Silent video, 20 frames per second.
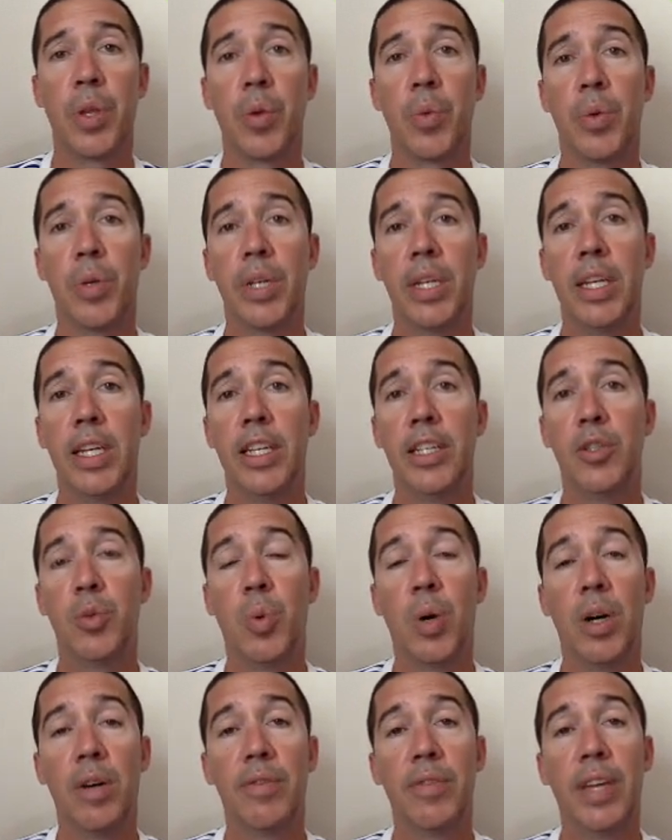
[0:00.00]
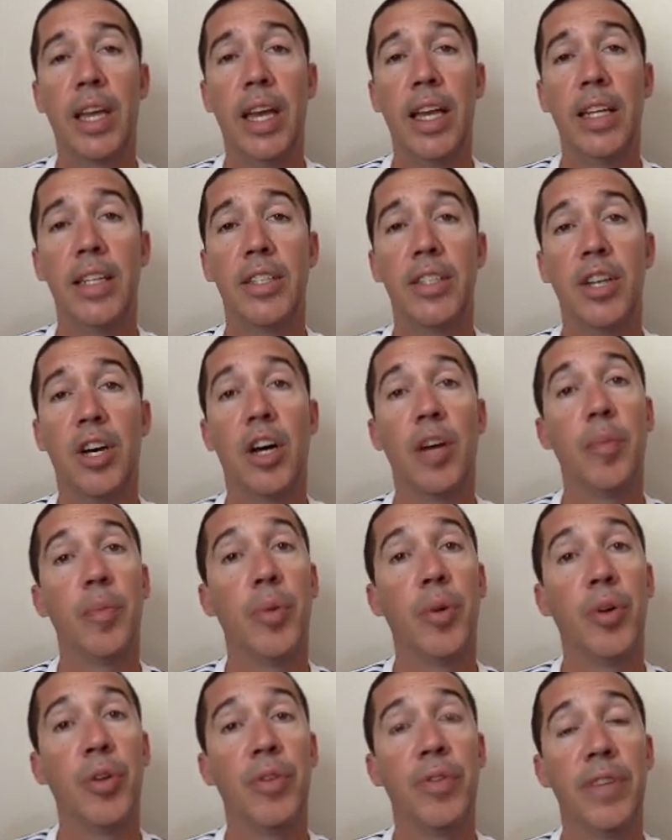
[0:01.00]
We'll need 12 gates on
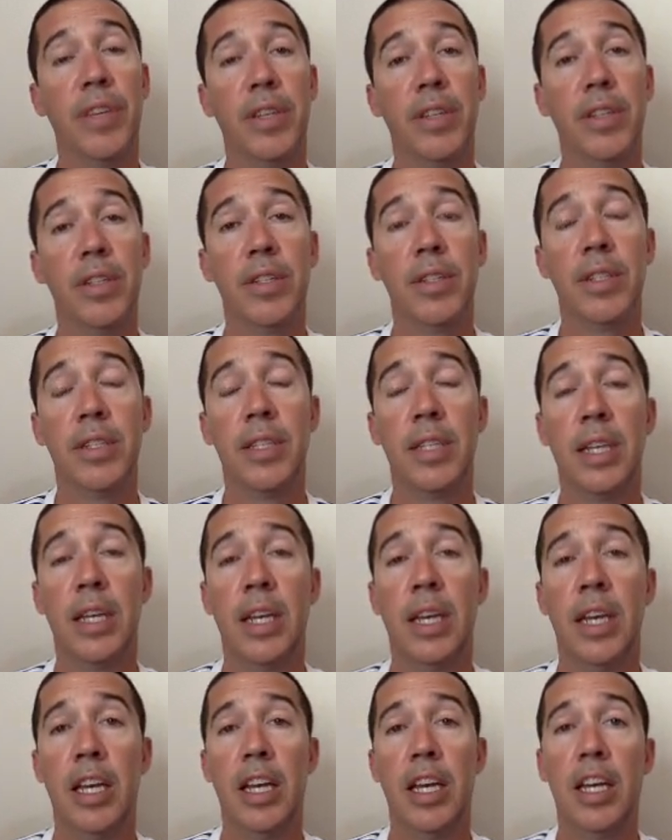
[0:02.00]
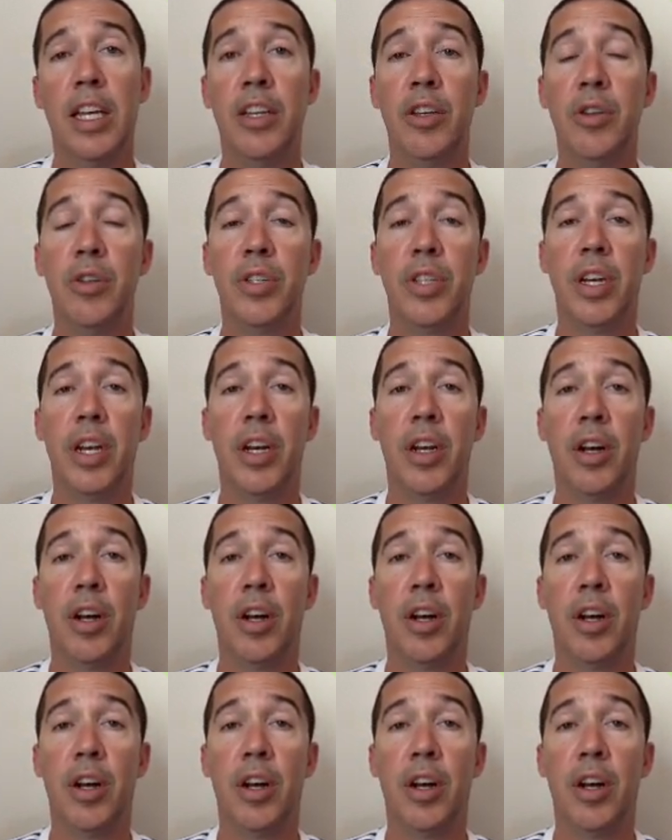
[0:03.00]
both fields and using an